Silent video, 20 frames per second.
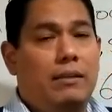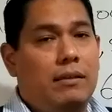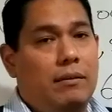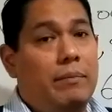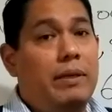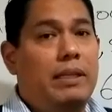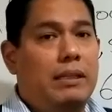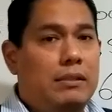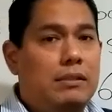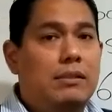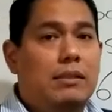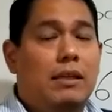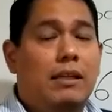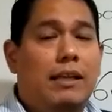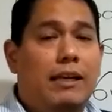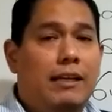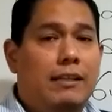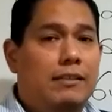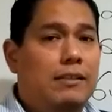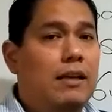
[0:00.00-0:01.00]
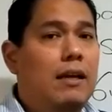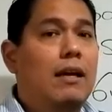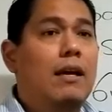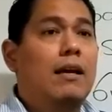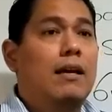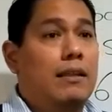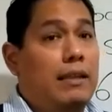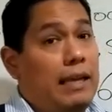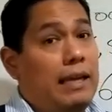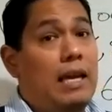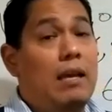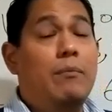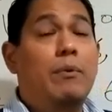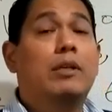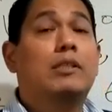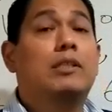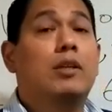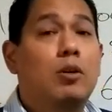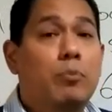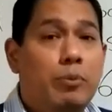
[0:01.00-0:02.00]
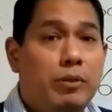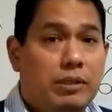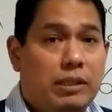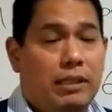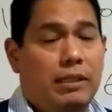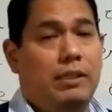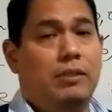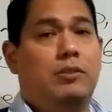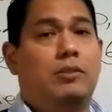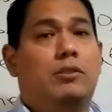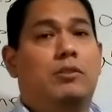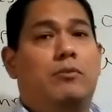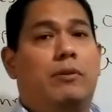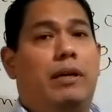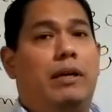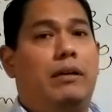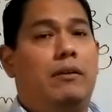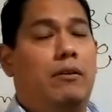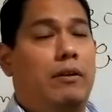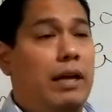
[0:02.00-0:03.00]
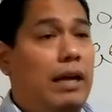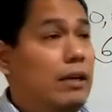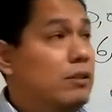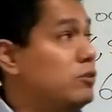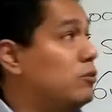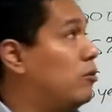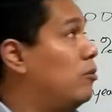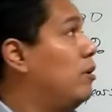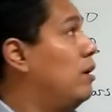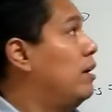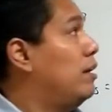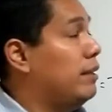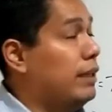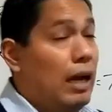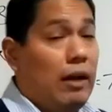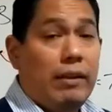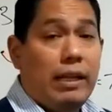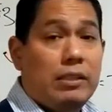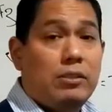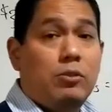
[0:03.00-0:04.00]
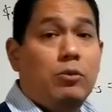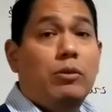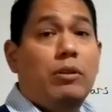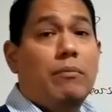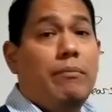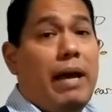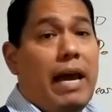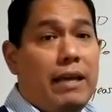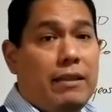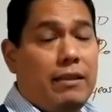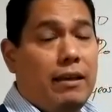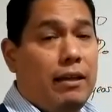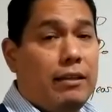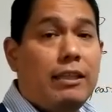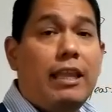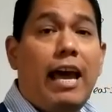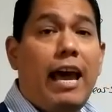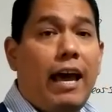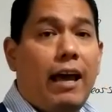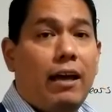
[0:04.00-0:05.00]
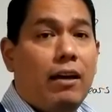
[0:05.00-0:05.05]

I mean, it still is. They gave me a zero percent interest rate. Okay, so now let's do the math on that.